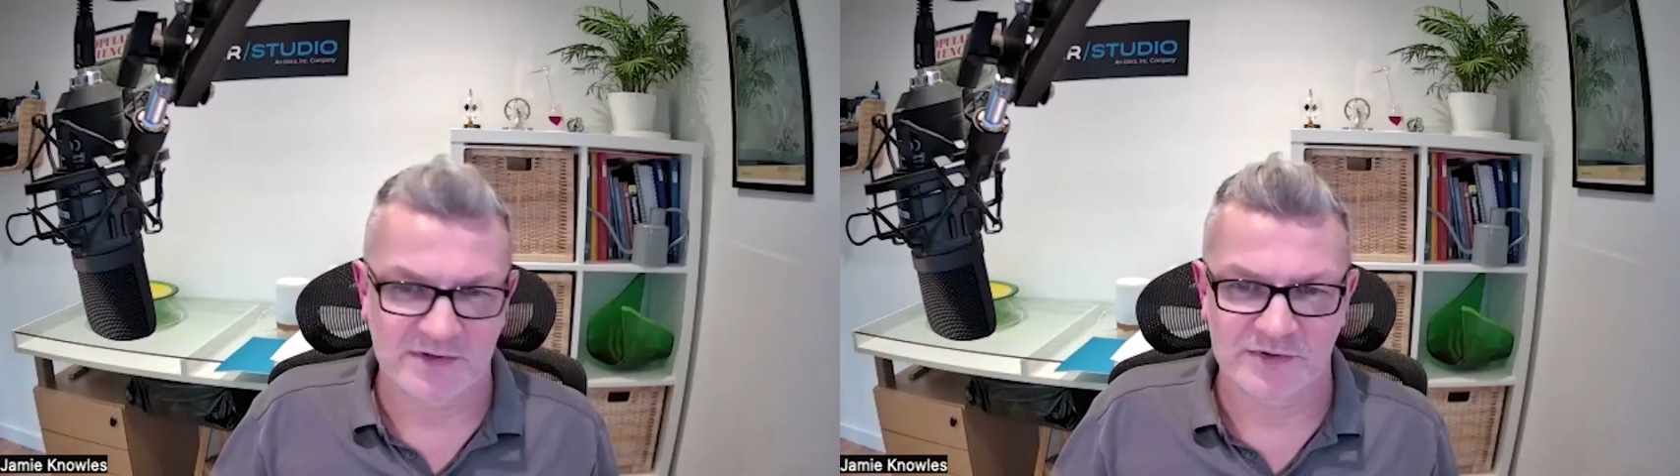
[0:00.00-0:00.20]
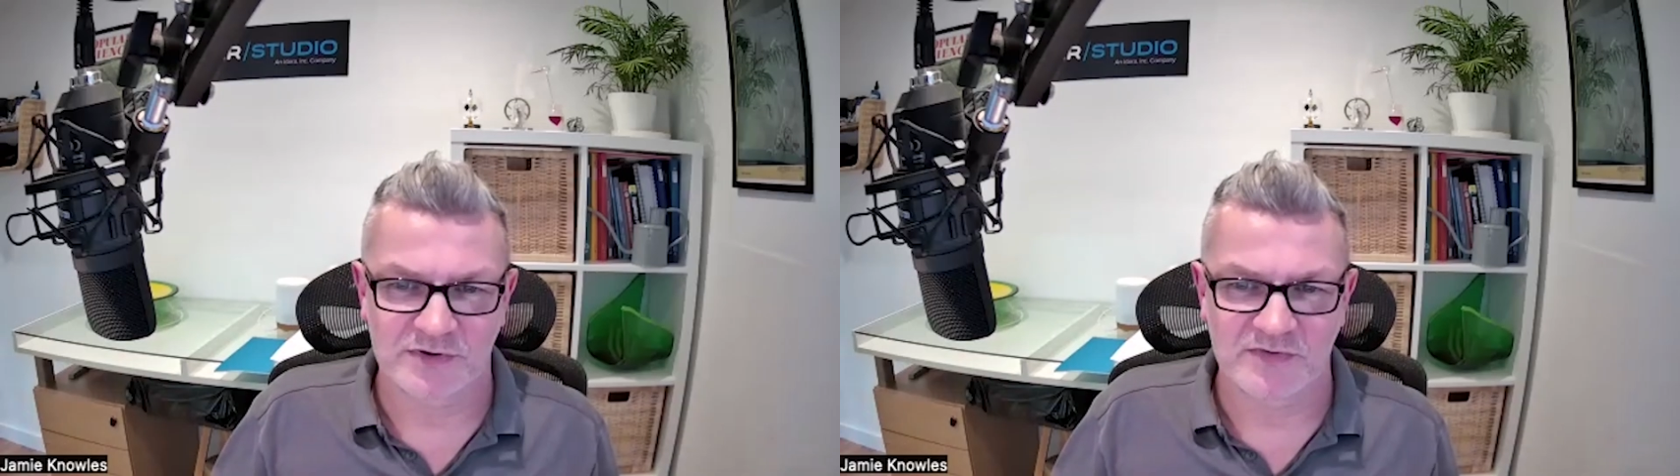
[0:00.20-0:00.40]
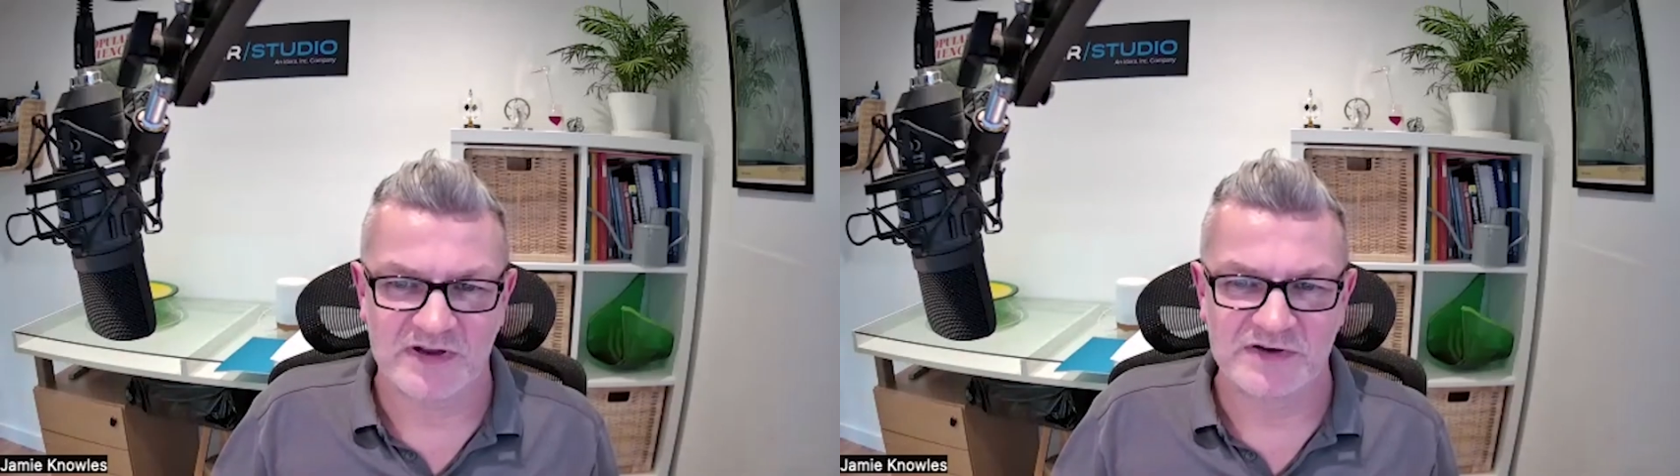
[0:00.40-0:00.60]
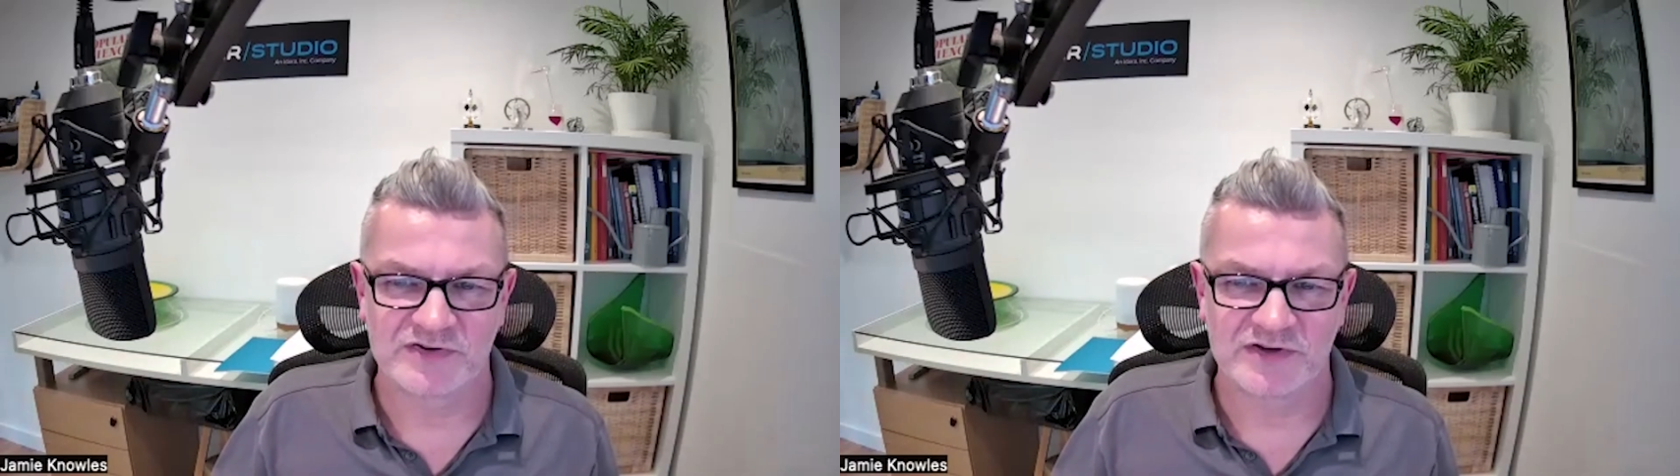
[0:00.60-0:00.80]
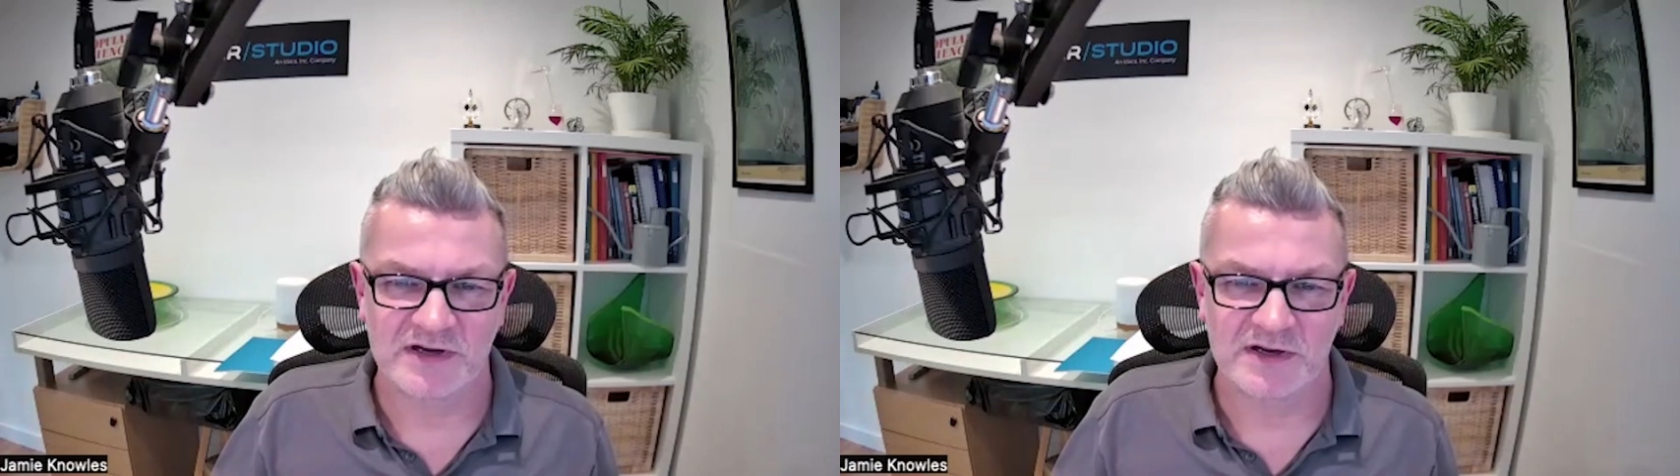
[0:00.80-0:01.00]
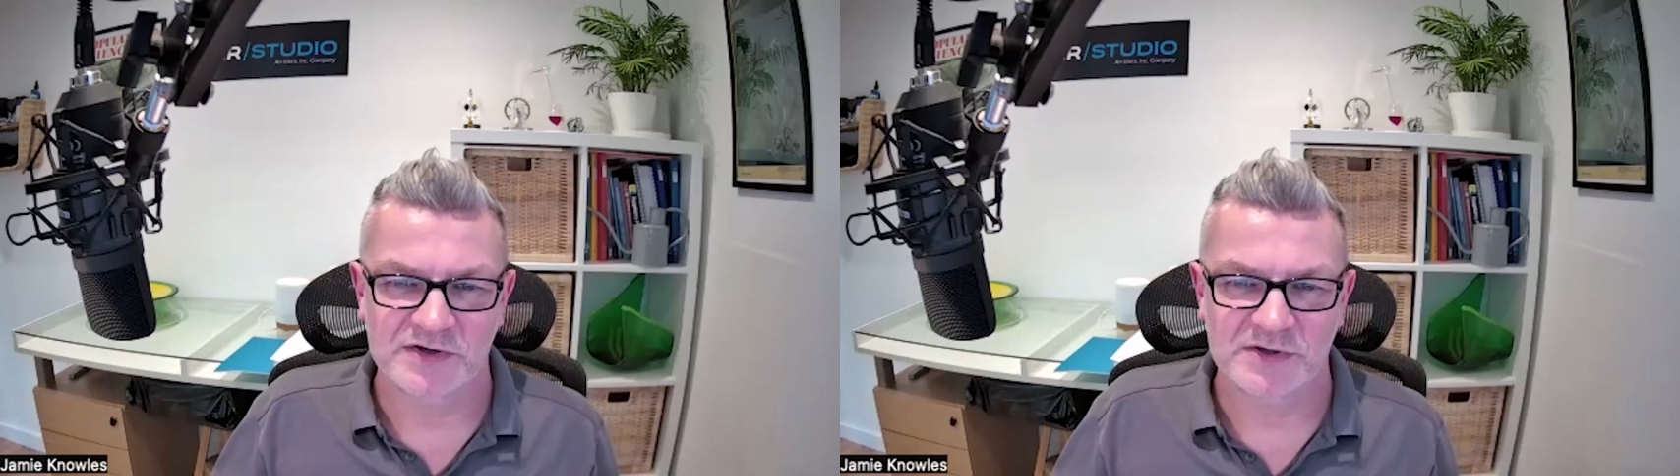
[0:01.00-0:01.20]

the sort of insidious